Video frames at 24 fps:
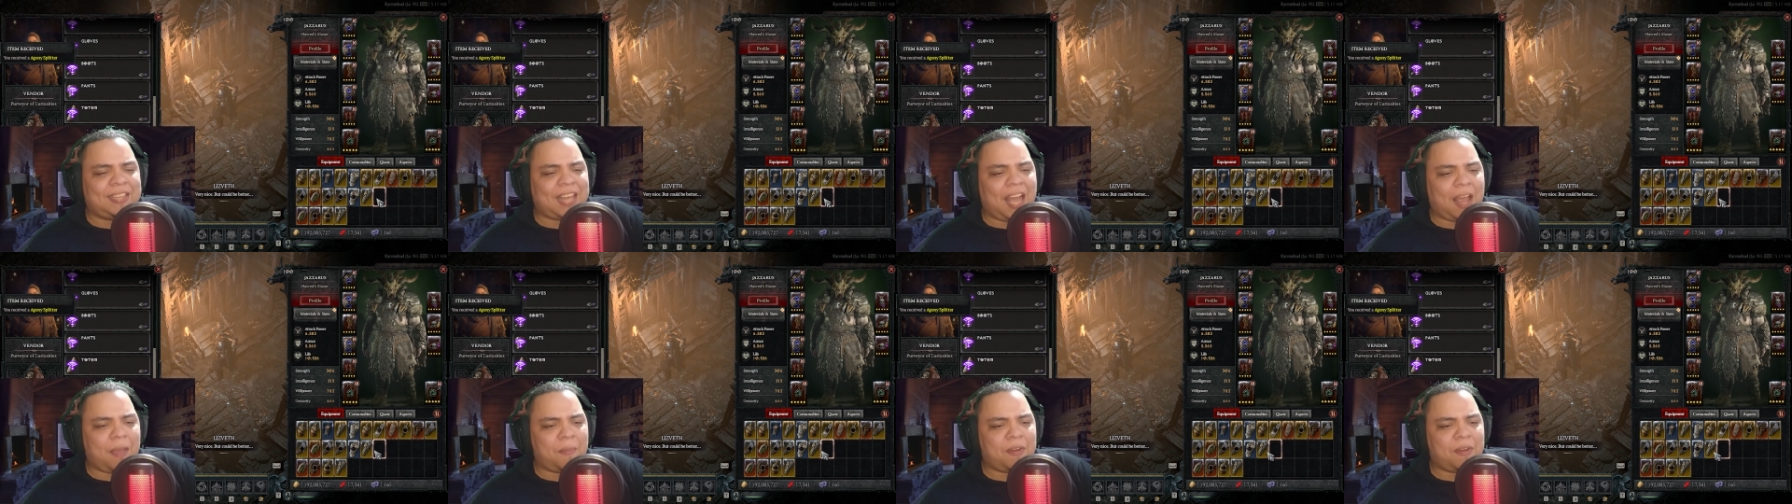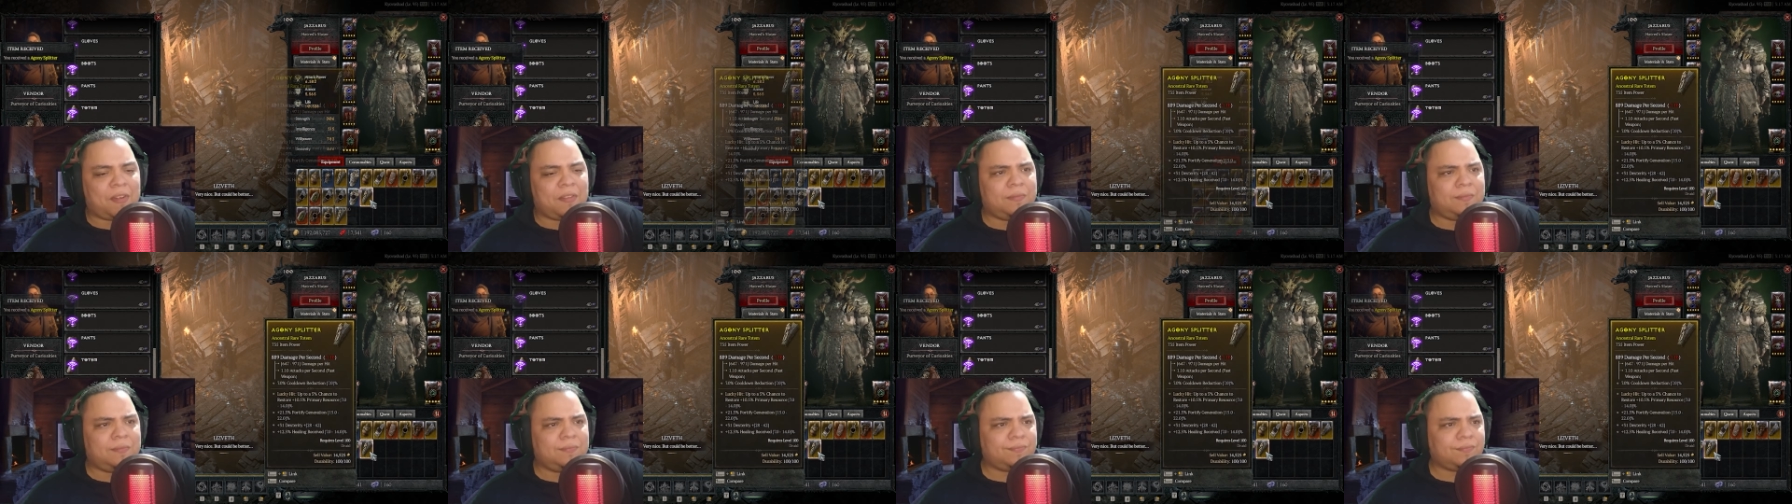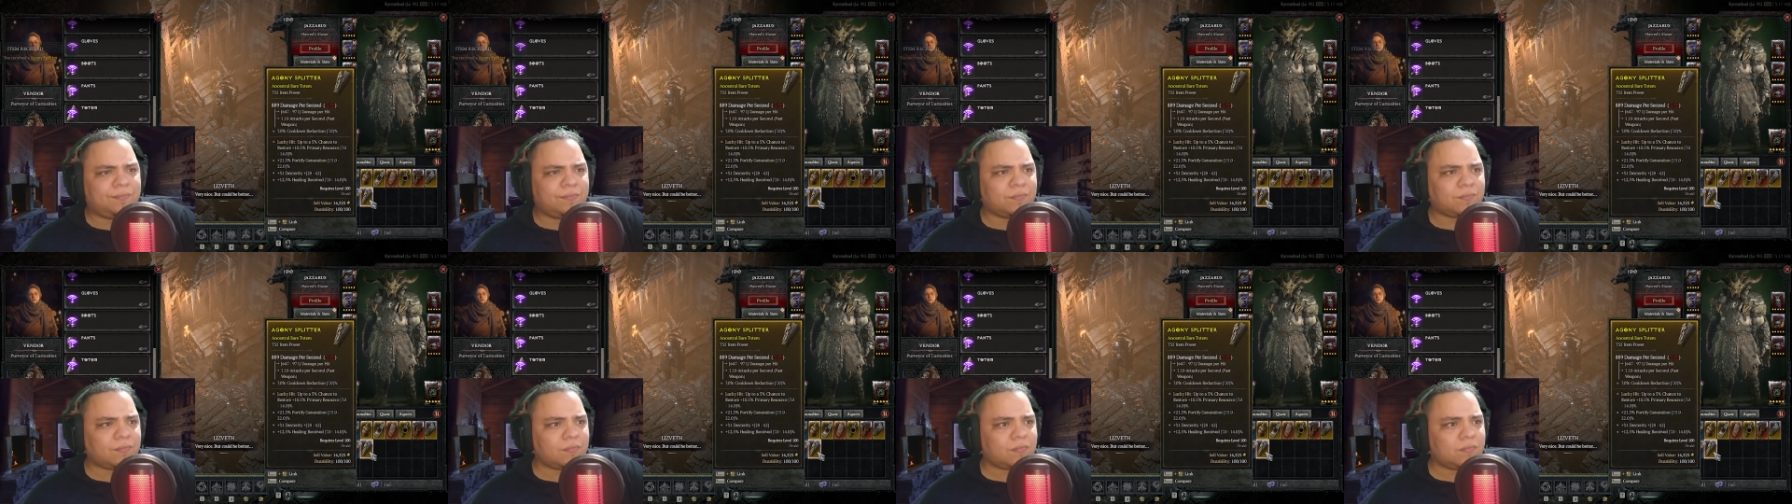timer.
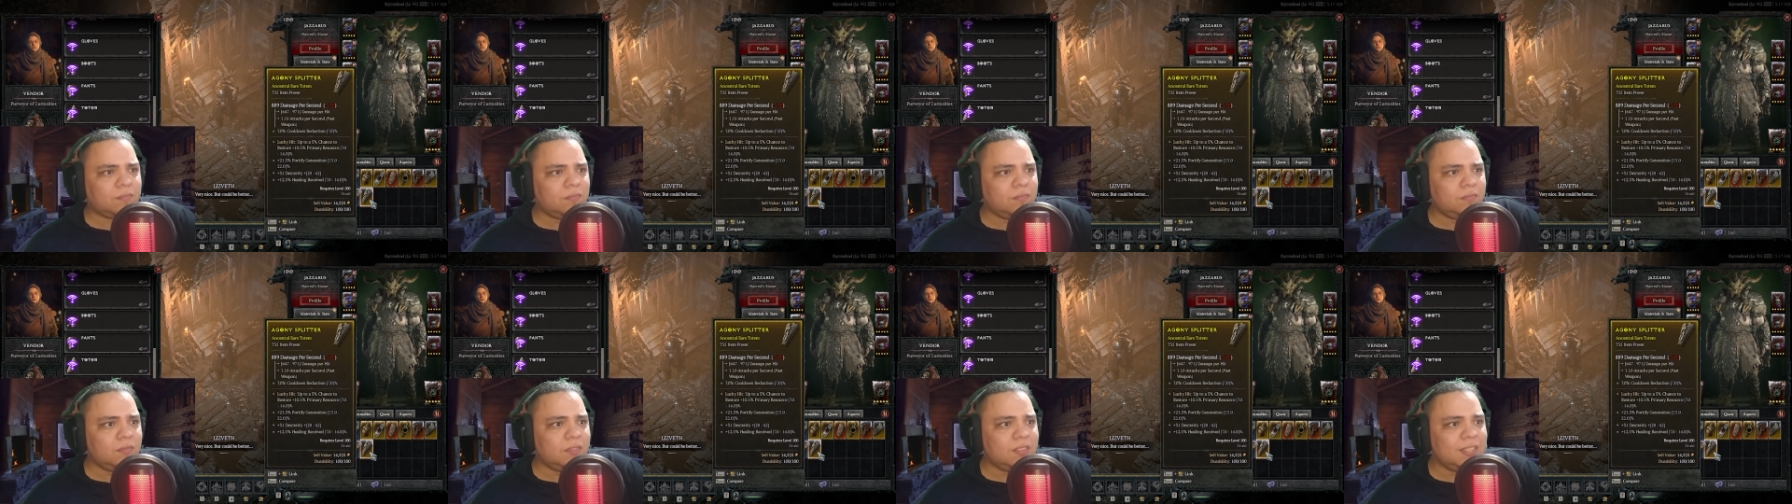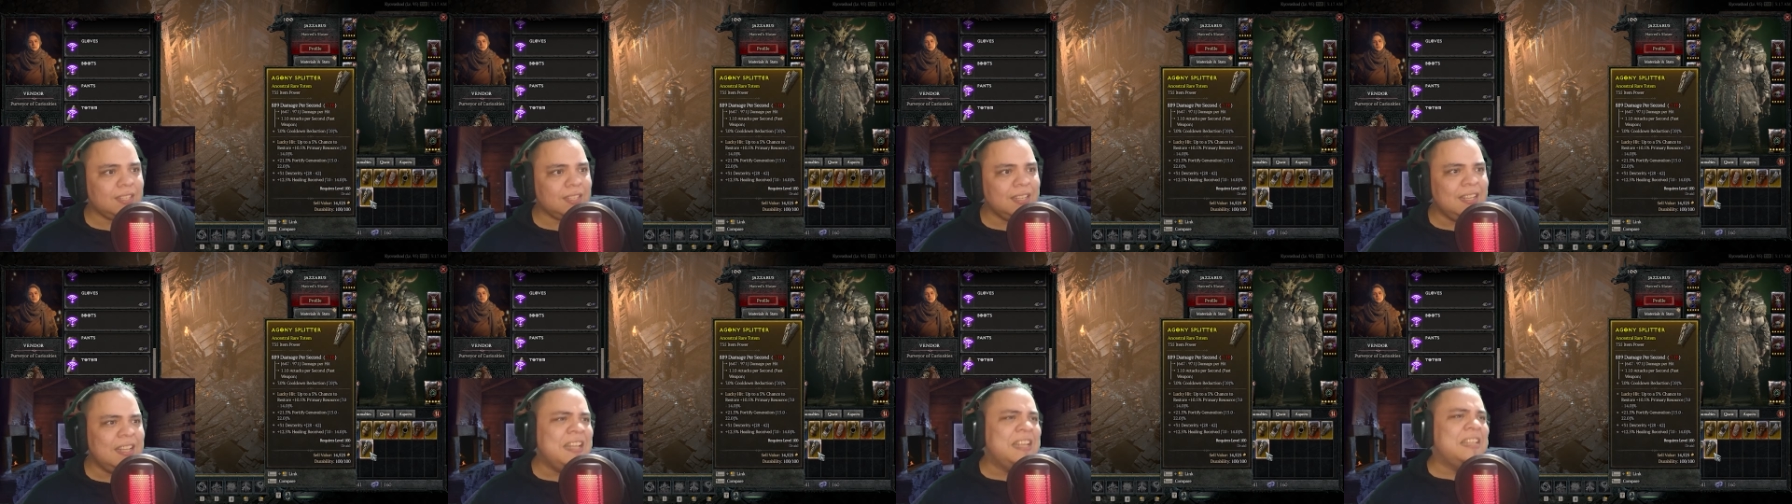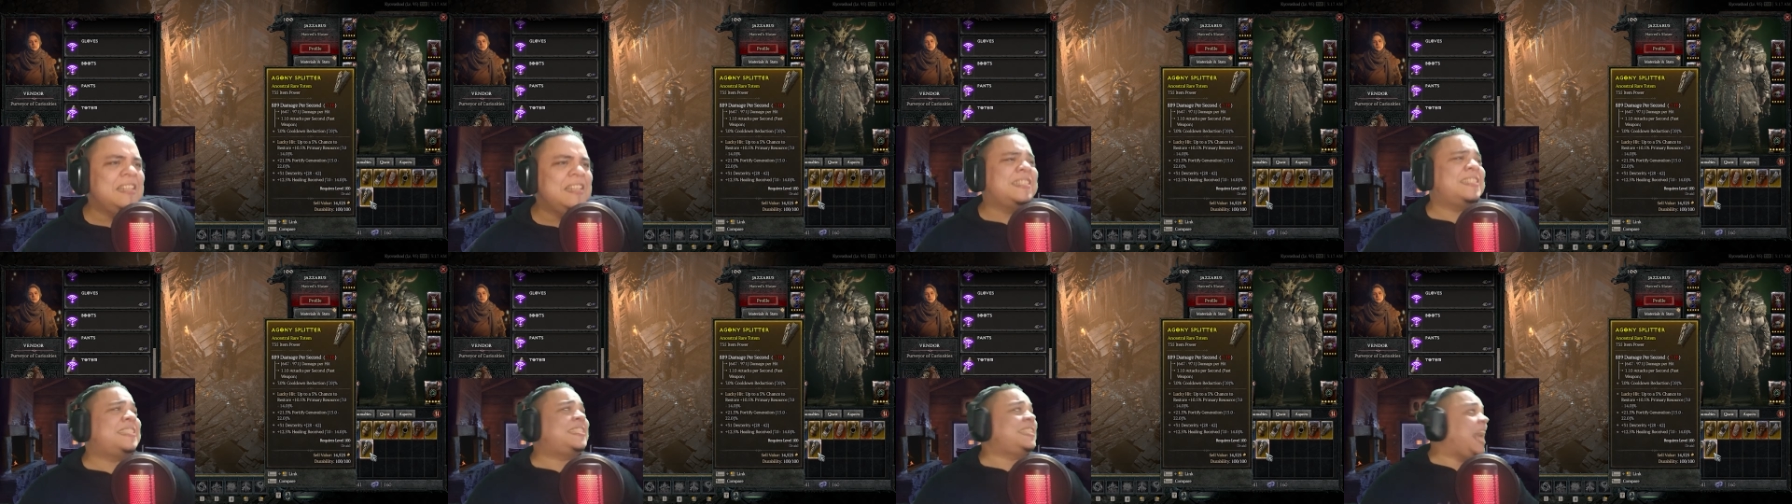
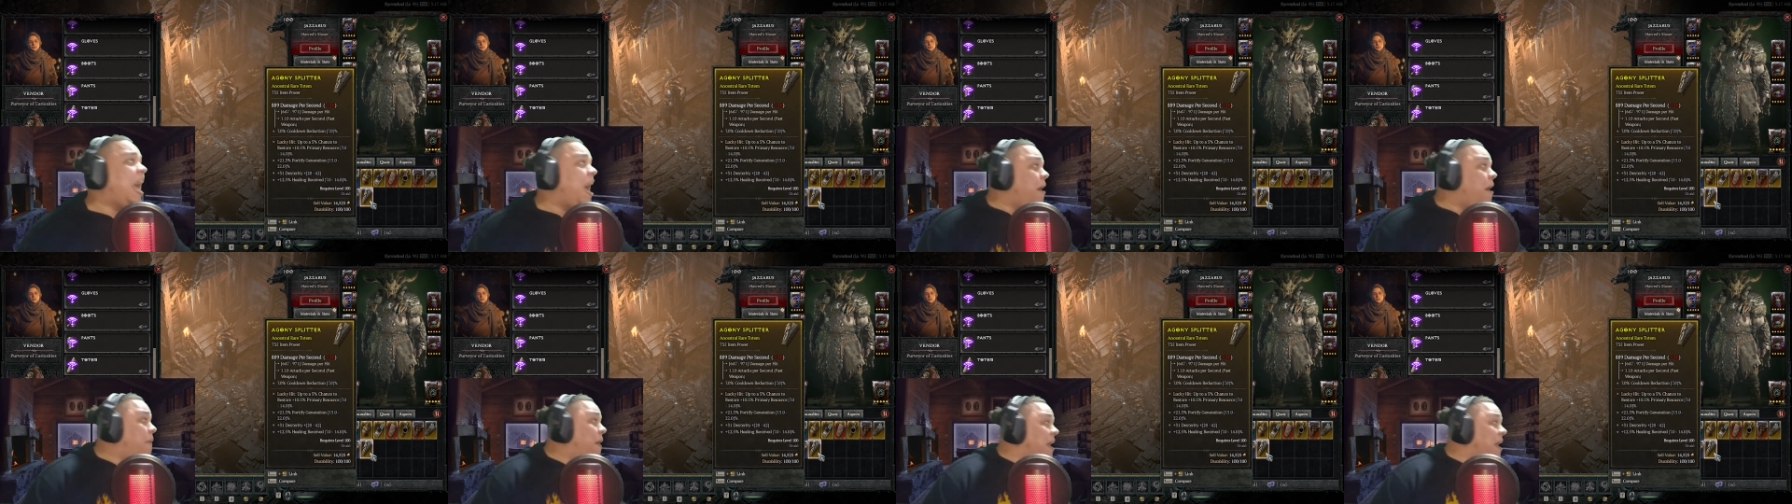seven